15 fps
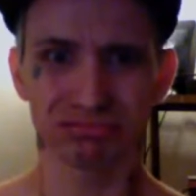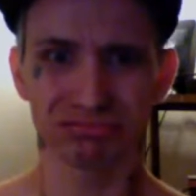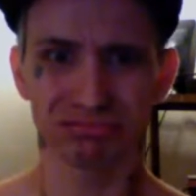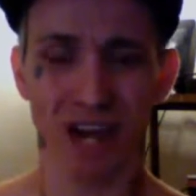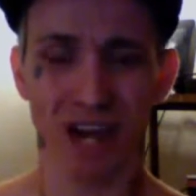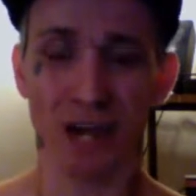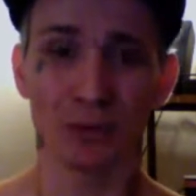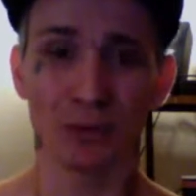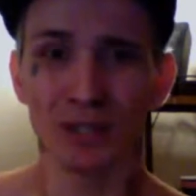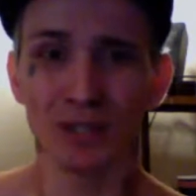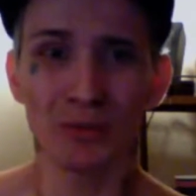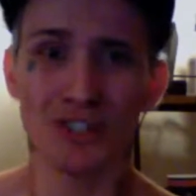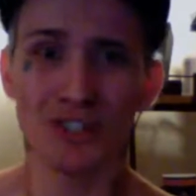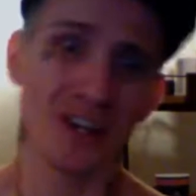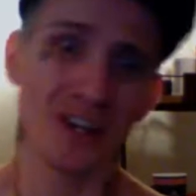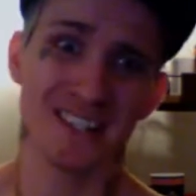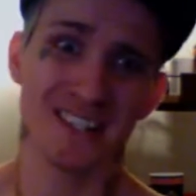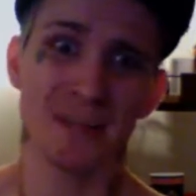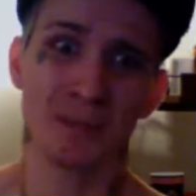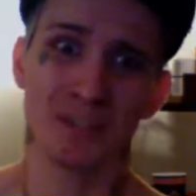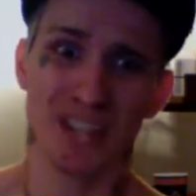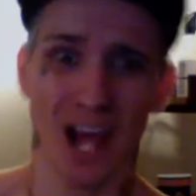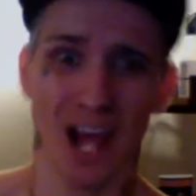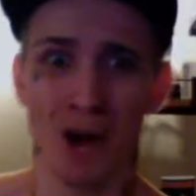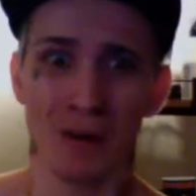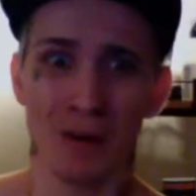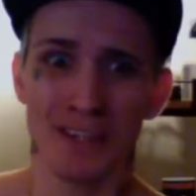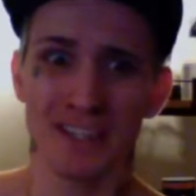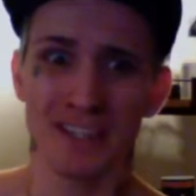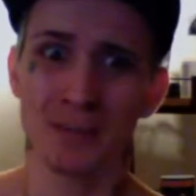I really wish you guys' numbers
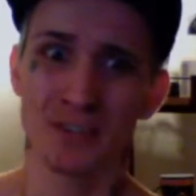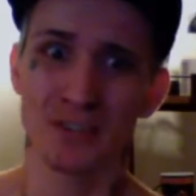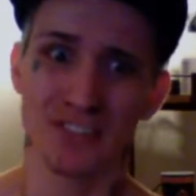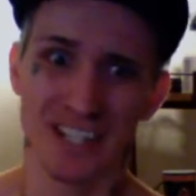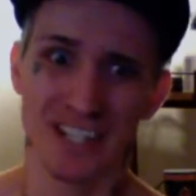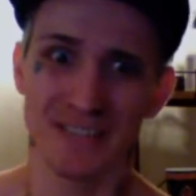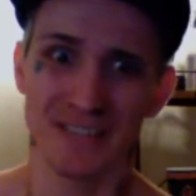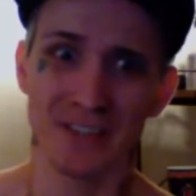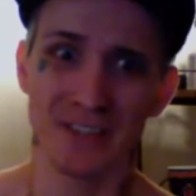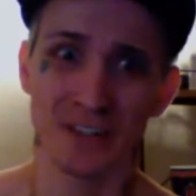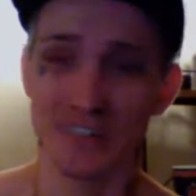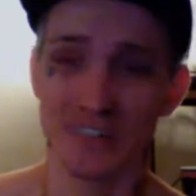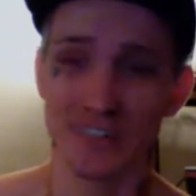outweighed the numbers of sex offenders.